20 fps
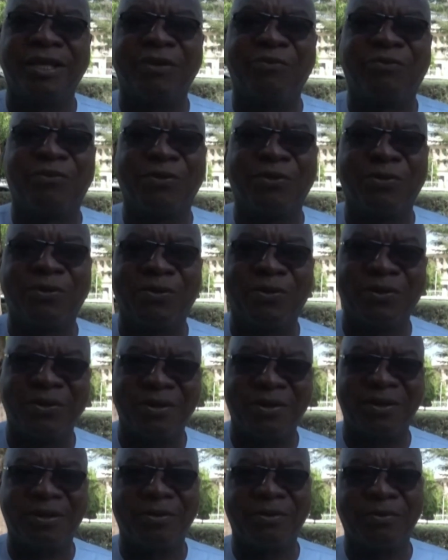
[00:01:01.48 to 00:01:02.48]
therefore,
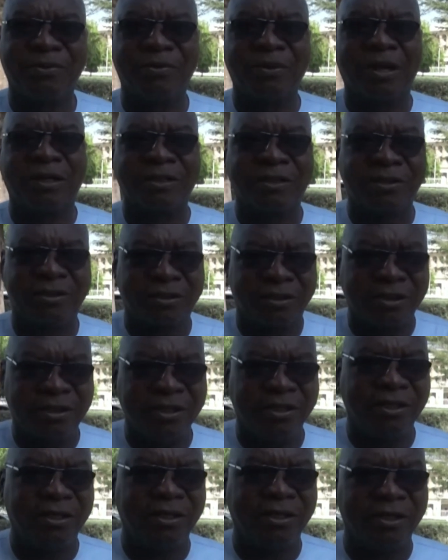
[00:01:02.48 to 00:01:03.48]
uh, as
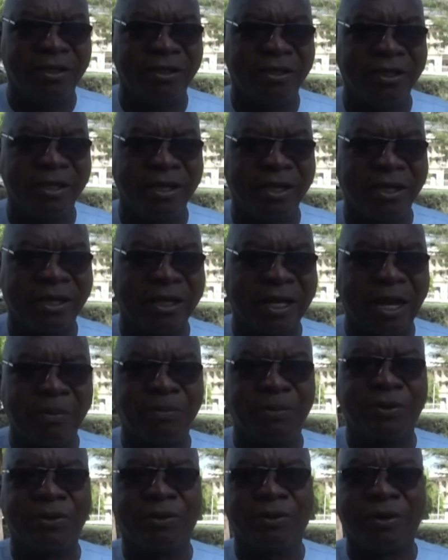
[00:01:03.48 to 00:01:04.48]
the
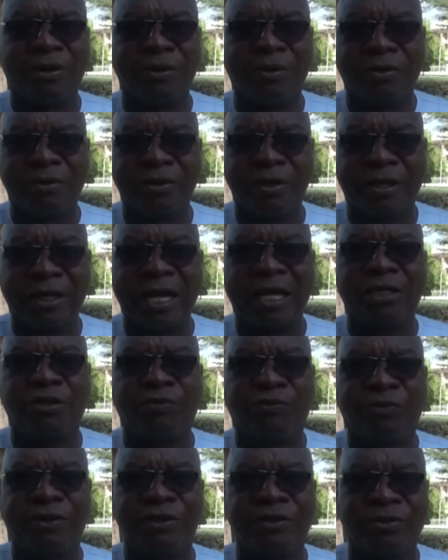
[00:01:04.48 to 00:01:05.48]
caption or the
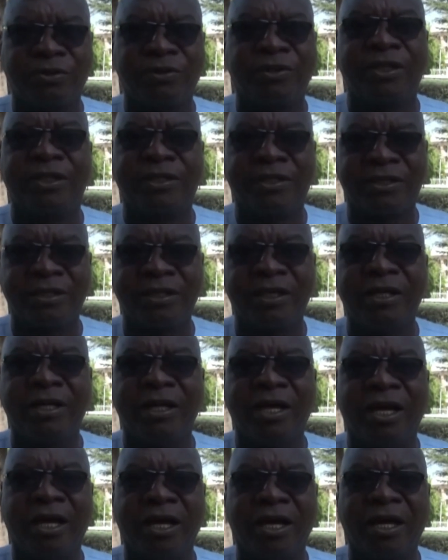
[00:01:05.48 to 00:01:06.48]
catchphrase suggests,
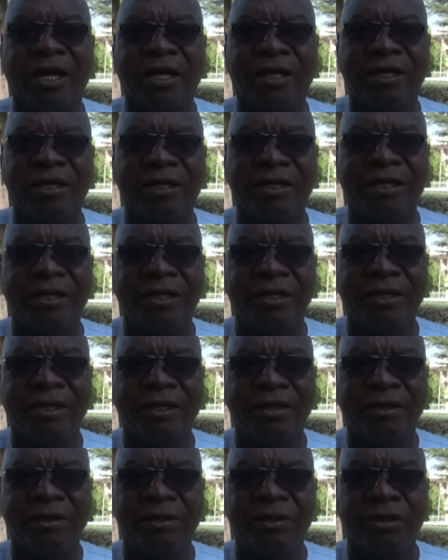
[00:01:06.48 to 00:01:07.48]
uh,
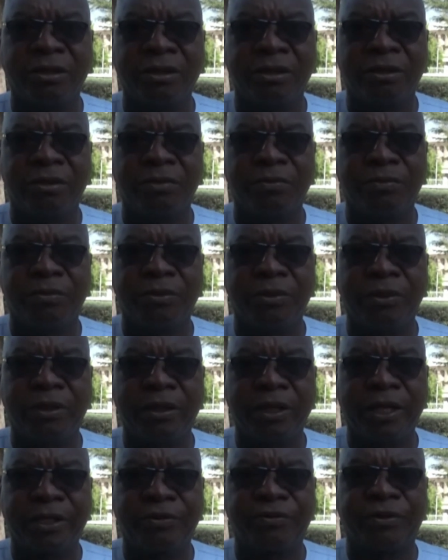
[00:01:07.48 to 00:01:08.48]
the
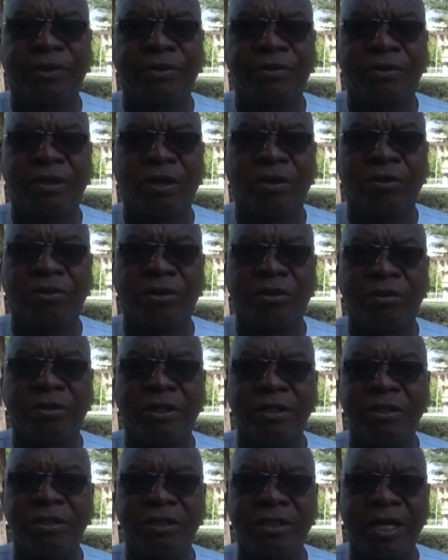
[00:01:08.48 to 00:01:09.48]
electorate or the
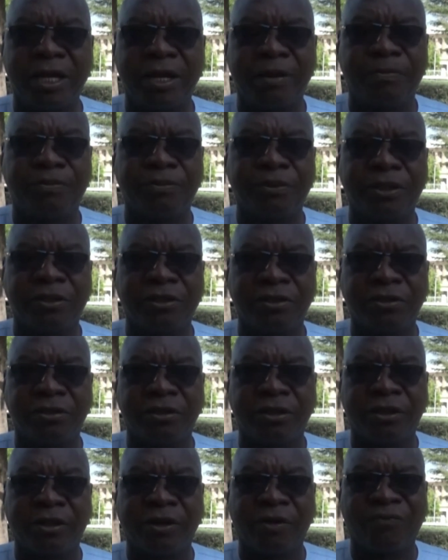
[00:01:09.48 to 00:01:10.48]
entire
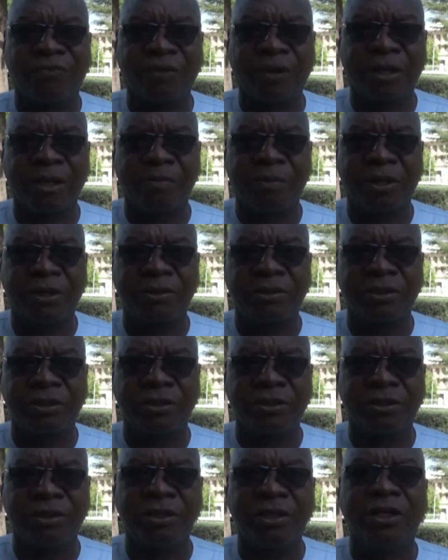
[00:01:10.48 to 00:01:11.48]
citizenry of Adamawa
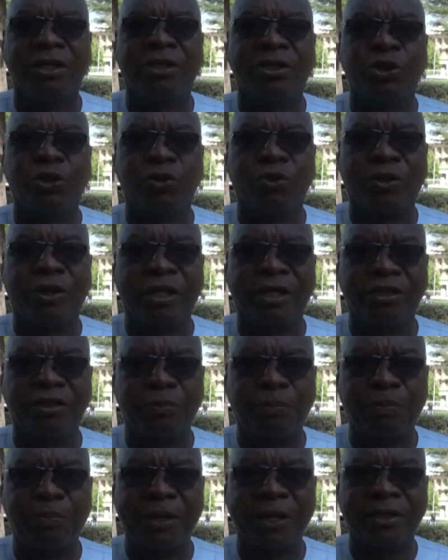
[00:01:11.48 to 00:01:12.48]
State should
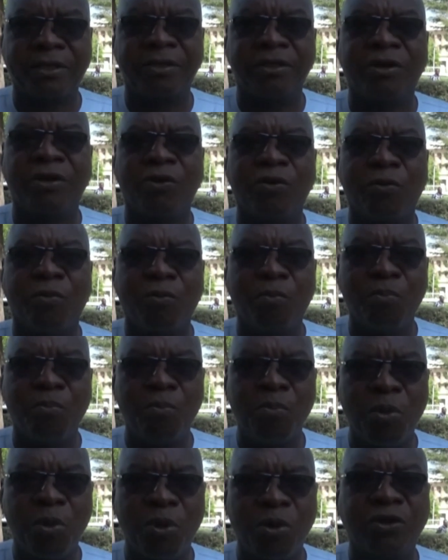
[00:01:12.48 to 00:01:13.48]
expect
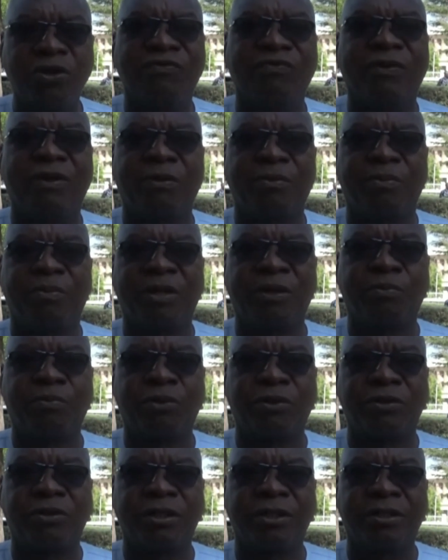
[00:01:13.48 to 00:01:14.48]
more development
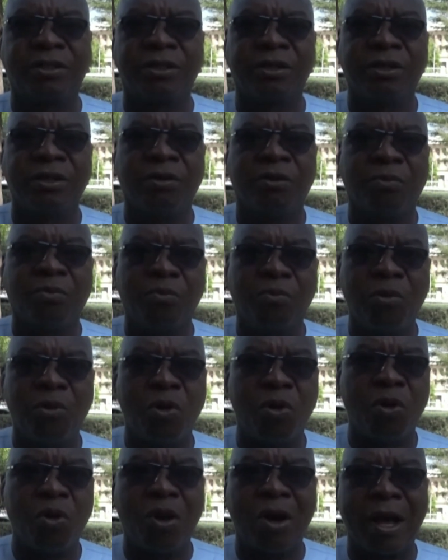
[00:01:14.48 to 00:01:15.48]
projects,
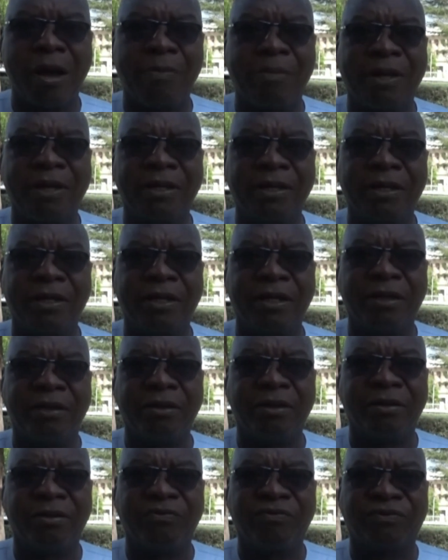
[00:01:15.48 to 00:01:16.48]
more urban uh,
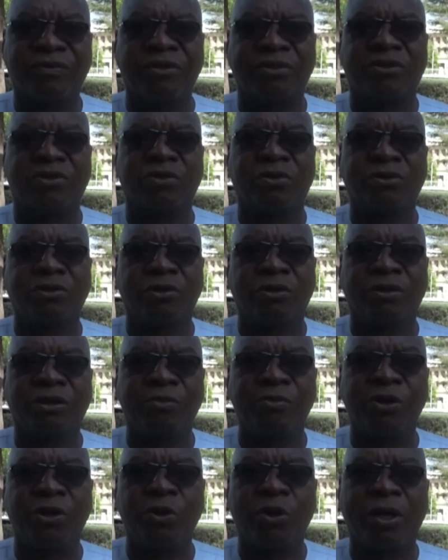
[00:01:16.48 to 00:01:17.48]
infrastructure
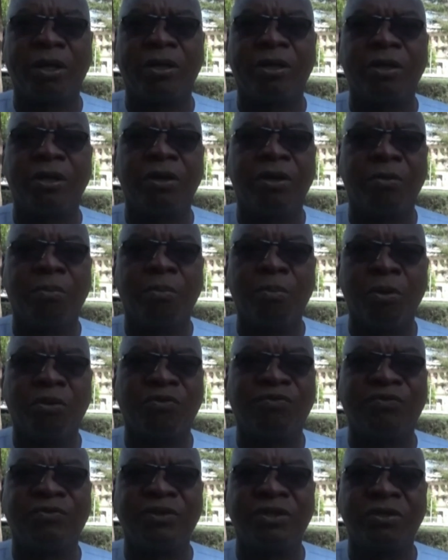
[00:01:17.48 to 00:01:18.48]
renewal,
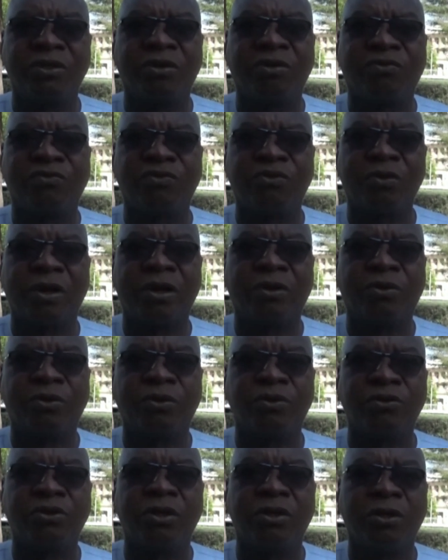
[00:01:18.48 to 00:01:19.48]
provision of rural
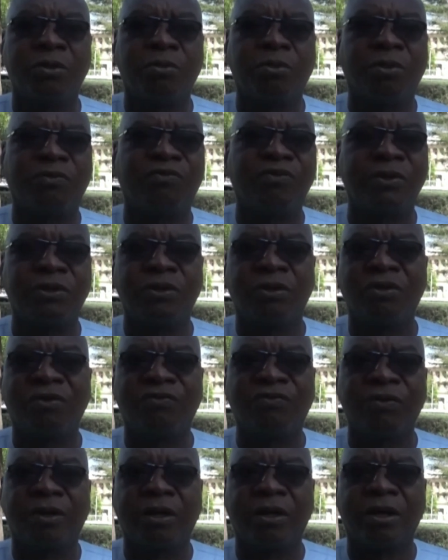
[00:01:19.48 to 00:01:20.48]
roads, provision
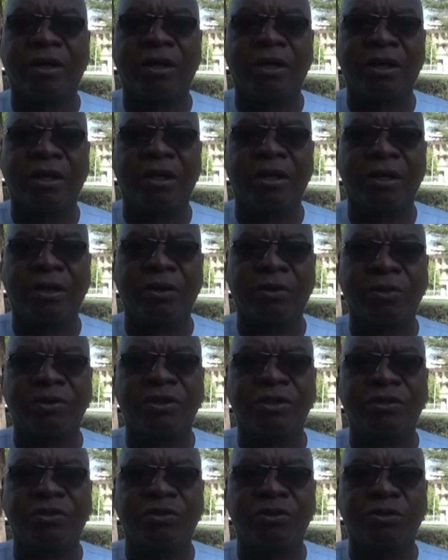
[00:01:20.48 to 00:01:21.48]
of uh,
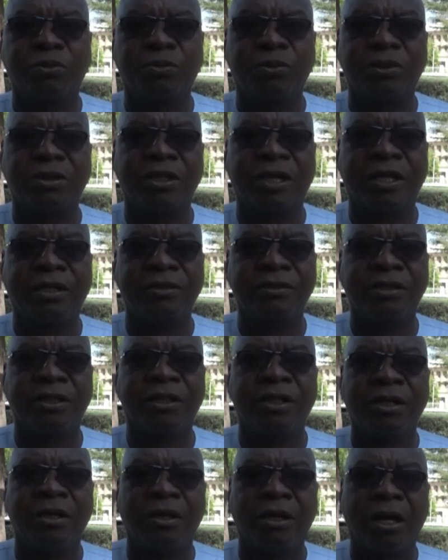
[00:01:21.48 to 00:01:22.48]
cottage hospitals,
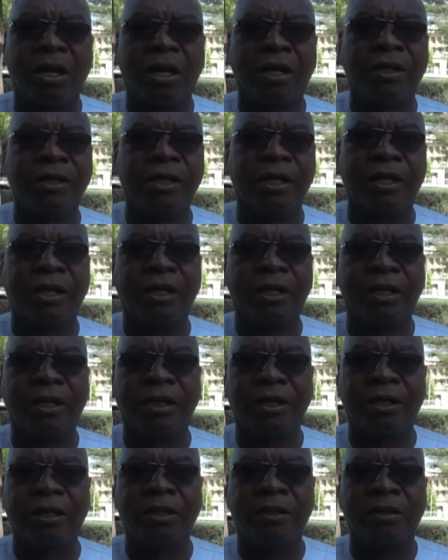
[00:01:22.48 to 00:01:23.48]
and
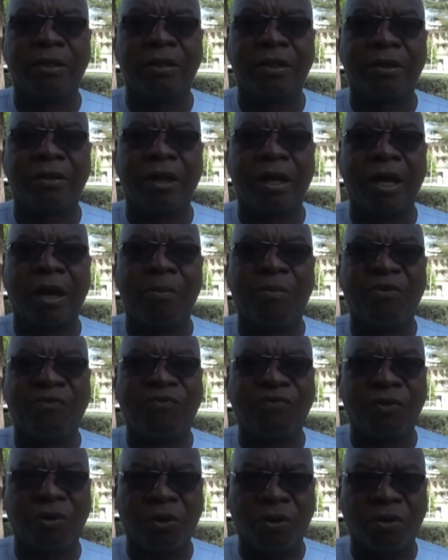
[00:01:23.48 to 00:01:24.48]
uh,
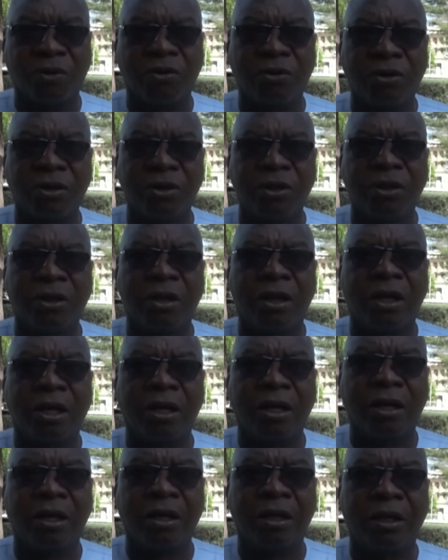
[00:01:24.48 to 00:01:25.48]
above all,
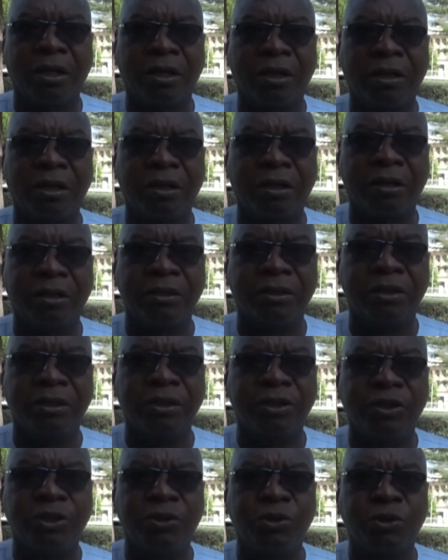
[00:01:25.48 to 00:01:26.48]
uh,
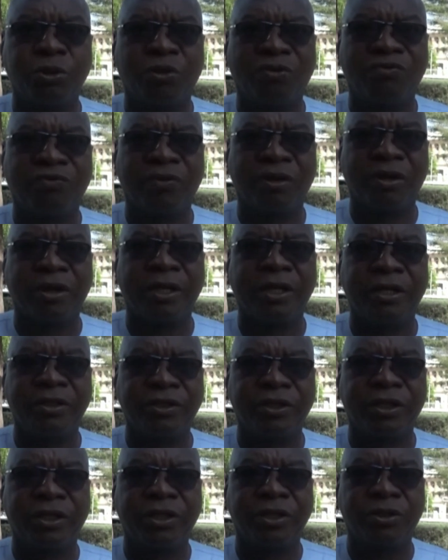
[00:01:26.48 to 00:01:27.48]
the issue of uh,
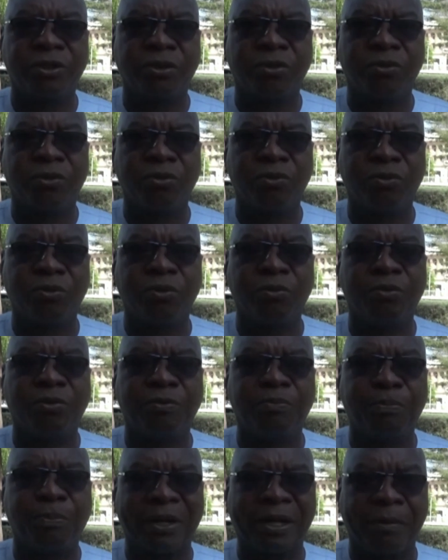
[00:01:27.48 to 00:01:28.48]
education will
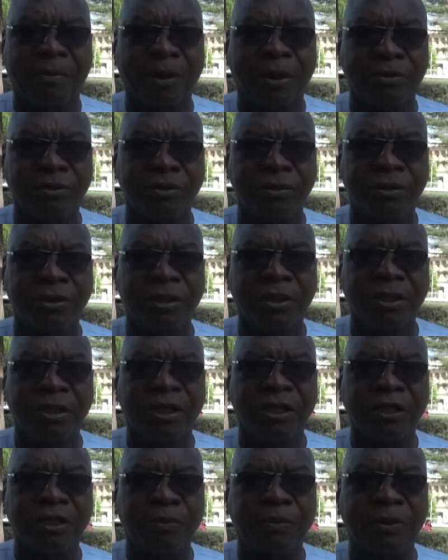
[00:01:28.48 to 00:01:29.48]
be paramount,
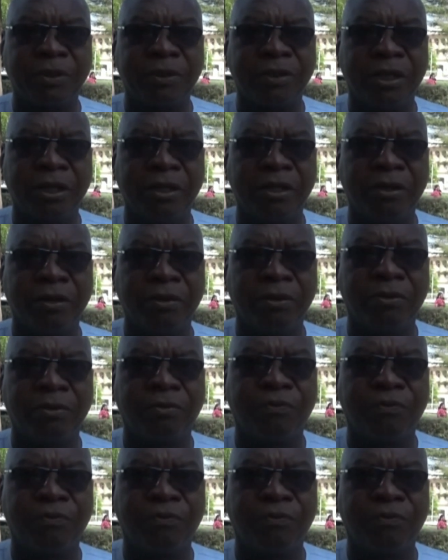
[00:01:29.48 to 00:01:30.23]
especially